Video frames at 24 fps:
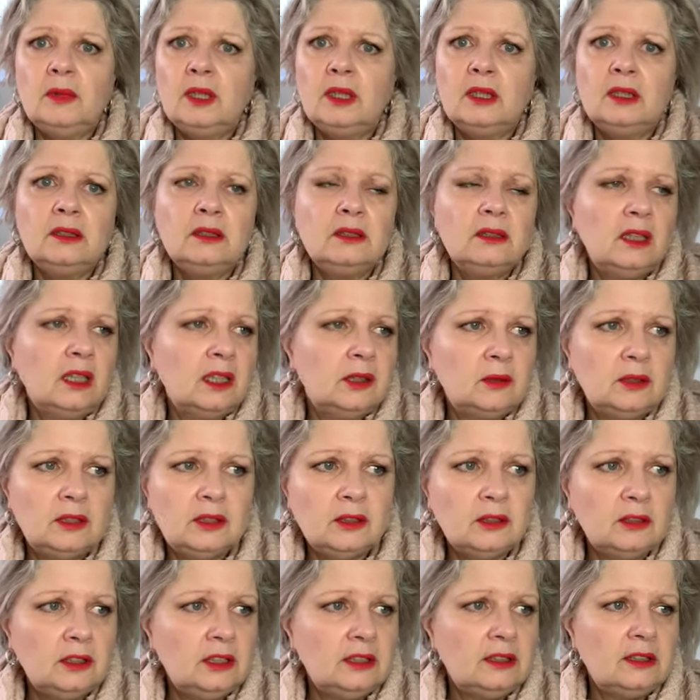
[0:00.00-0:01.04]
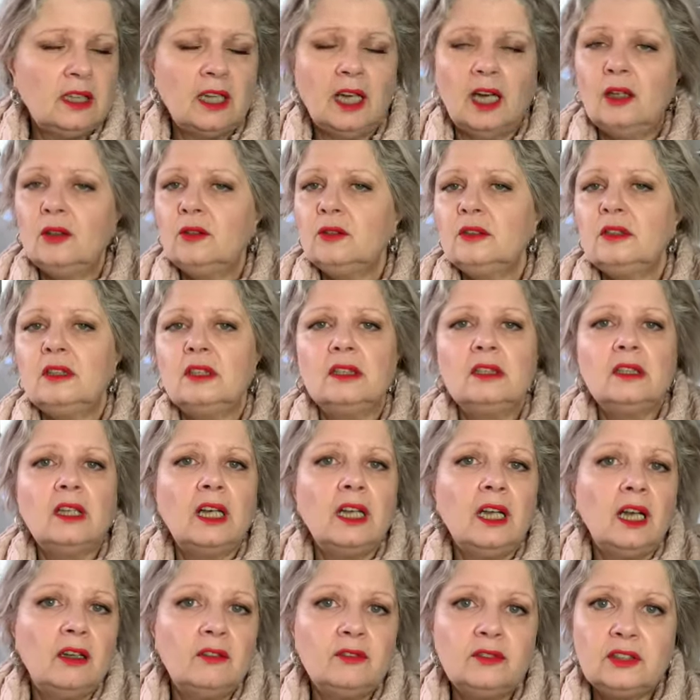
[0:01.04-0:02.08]
and there is a discount and I
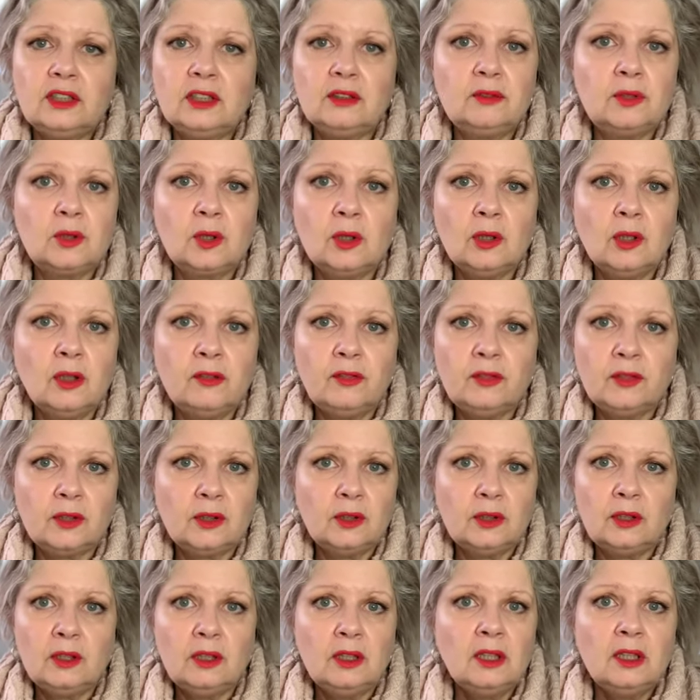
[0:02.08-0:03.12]
have several of her